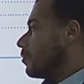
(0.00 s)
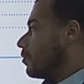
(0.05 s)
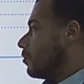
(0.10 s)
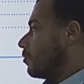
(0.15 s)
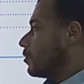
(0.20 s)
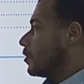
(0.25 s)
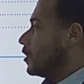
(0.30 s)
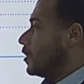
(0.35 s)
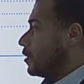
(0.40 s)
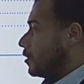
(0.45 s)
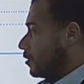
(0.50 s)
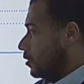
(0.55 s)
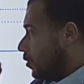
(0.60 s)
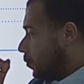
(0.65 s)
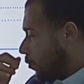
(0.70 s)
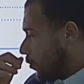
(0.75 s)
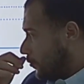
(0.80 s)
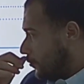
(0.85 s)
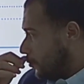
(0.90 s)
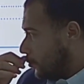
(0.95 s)
Okay,
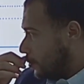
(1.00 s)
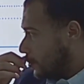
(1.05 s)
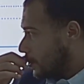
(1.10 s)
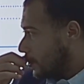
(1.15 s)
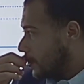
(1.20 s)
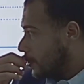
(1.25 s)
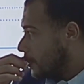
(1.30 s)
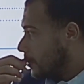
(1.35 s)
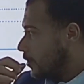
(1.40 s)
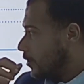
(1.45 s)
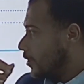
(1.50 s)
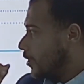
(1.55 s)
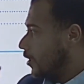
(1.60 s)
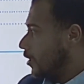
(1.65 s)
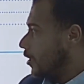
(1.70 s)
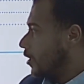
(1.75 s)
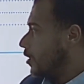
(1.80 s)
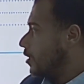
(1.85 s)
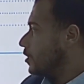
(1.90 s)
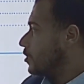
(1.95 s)
number 4.
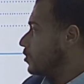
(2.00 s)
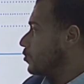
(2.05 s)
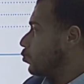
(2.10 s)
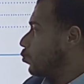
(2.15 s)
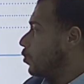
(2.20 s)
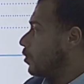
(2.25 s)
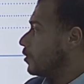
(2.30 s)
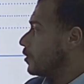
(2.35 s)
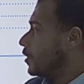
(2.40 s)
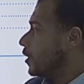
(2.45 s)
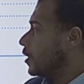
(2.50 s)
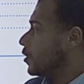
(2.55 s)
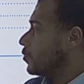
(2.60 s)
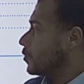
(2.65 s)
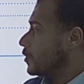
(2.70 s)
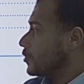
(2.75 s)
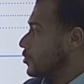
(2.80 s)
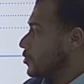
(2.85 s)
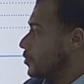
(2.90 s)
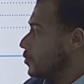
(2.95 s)
Let y
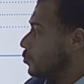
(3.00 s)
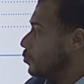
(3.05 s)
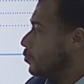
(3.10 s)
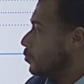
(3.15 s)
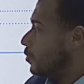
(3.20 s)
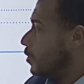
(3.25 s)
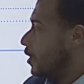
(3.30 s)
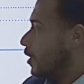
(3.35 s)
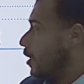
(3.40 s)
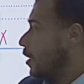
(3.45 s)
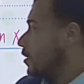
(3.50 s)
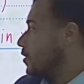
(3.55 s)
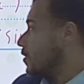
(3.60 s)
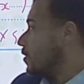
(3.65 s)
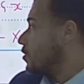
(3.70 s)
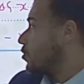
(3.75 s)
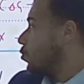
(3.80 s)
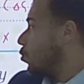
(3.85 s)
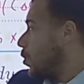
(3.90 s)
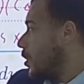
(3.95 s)
equal to x
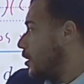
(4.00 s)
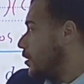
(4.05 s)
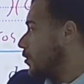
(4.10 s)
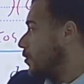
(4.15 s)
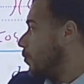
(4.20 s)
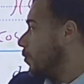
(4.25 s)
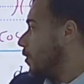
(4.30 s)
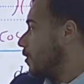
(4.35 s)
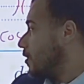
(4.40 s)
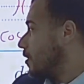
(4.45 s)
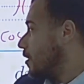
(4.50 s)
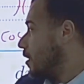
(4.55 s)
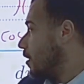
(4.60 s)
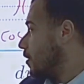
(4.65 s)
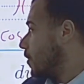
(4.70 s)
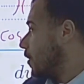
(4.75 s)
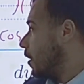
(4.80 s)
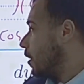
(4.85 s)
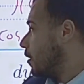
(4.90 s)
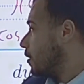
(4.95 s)
squared plus
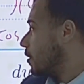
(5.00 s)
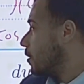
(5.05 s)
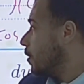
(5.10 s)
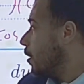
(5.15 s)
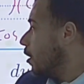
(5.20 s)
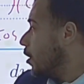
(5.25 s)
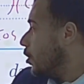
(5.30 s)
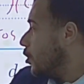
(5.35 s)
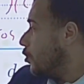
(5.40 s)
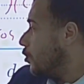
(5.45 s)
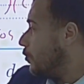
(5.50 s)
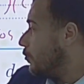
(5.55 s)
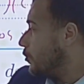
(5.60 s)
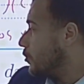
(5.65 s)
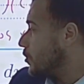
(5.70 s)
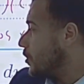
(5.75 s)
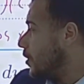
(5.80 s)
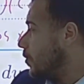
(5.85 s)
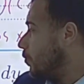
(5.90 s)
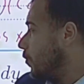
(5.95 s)
6x
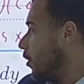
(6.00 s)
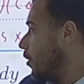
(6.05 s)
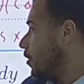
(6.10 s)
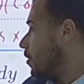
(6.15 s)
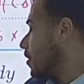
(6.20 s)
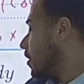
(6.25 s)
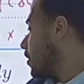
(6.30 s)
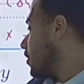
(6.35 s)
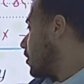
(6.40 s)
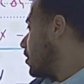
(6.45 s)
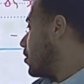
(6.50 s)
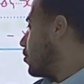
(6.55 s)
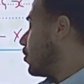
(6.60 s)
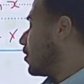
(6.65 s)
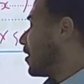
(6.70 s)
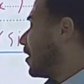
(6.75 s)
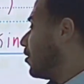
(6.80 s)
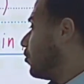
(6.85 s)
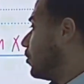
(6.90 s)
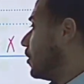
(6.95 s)
over 10 minus x
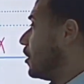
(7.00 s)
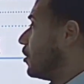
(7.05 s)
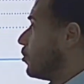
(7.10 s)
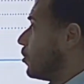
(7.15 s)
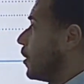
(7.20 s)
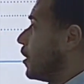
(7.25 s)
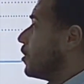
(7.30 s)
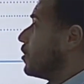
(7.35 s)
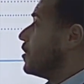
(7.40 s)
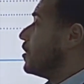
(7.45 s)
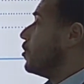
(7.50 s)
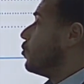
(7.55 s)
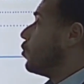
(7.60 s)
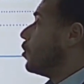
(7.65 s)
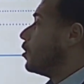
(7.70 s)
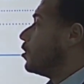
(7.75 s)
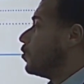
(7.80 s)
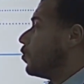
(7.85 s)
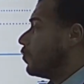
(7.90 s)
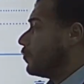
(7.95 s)
squared. And we need to get dy
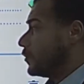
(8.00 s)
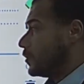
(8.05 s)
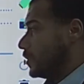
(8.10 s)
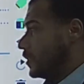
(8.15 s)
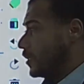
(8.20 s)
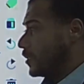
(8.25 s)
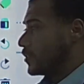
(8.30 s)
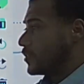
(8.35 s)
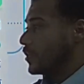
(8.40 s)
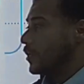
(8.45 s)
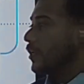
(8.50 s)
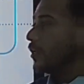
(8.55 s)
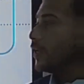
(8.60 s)
over dx.